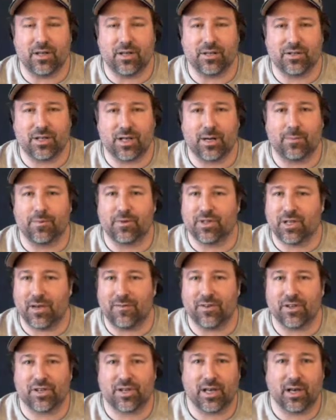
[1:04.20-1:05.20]
set up a
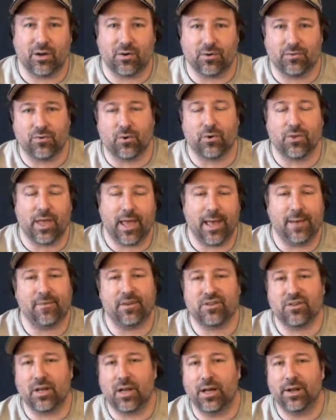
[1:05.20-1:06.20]
savings account for the
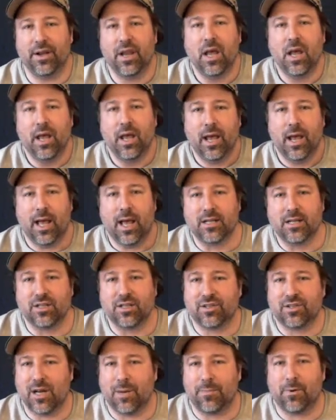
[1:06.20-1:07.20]
Amazon, and it's a
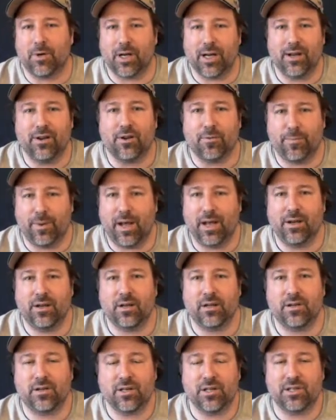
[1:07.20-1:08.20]
separate
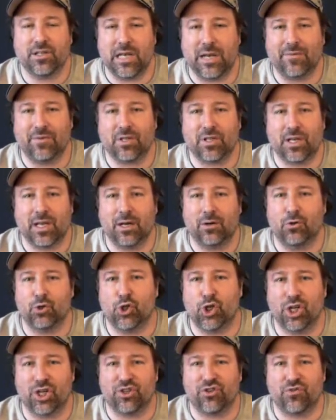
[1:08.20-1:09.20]
independent savings account
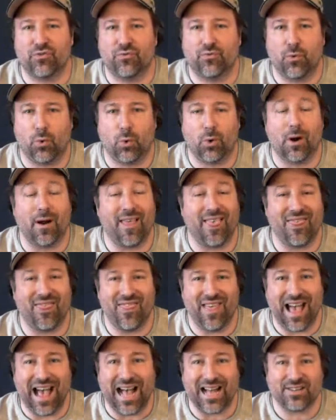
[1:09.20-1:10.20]
just for
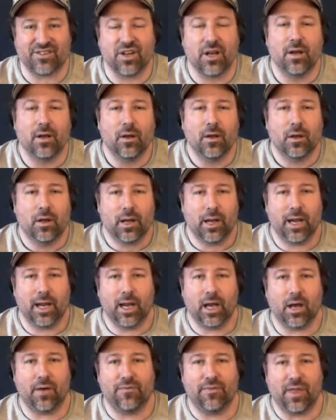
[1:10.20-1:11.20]
that.
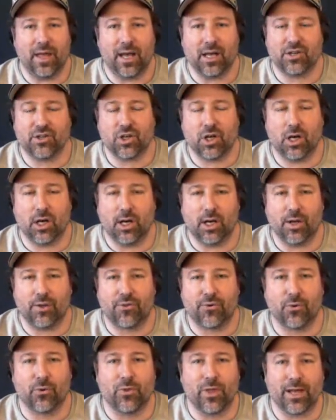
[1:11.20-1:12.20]
And that
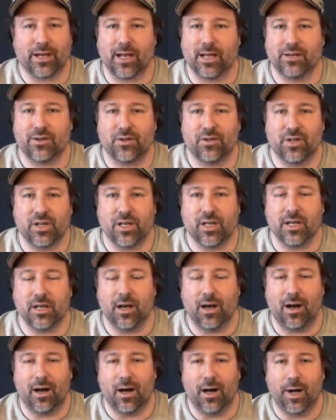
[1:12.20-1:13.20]
through that entity,
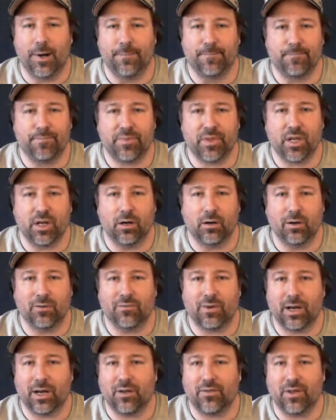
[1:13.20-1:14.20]

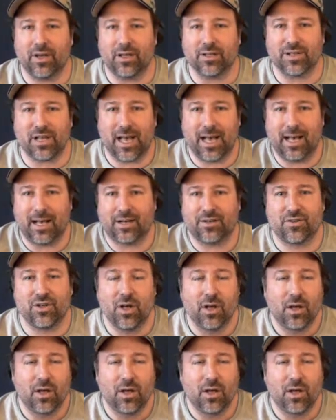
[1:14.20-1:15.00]
if anything is hacked,